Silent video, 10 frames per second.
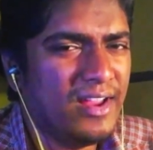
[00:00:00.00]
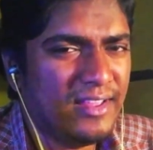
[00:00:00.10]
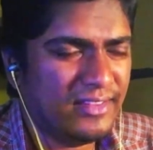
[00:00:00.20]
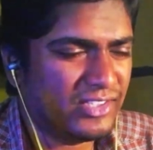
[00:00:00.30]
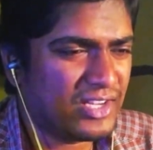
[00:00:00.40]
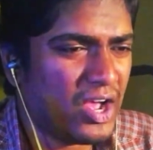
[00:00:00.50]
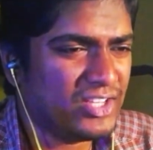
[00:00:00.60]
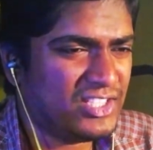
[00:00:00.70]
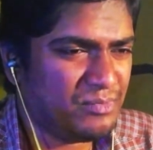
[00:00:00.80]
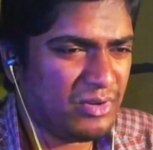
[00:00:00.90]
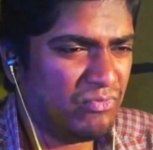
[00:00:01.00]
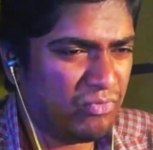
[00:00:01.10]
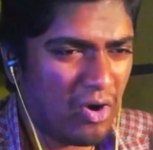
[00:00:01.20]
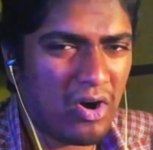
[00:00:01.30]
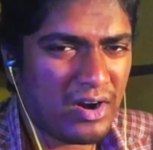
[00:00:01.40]
this concept of
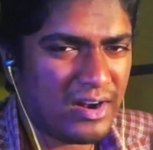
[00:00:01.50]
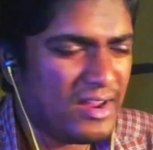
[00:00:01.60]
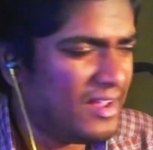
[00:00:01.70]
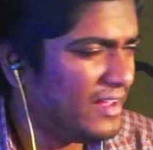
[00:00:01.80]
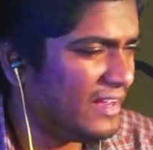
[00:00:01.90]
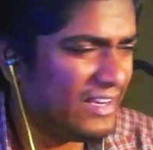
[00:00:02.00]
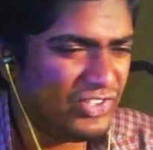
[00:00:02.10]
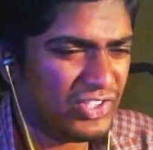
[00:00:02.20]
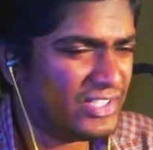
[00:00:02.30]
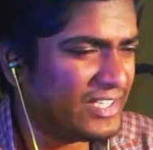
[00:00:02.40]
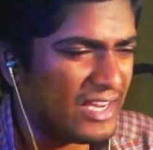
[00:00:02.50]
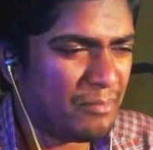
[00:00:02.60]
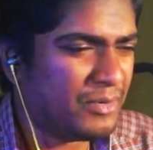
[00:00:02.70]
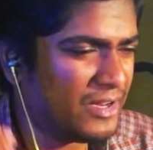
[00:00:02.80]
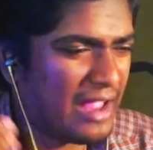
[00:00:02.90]
war, it just
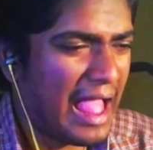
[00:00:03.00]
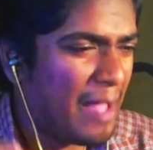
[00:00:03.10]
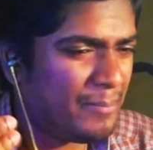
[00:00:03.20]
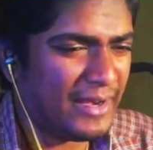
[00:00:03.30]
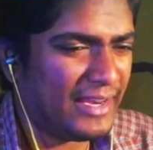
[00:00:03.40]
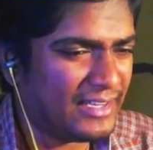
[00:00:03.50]
kept happening.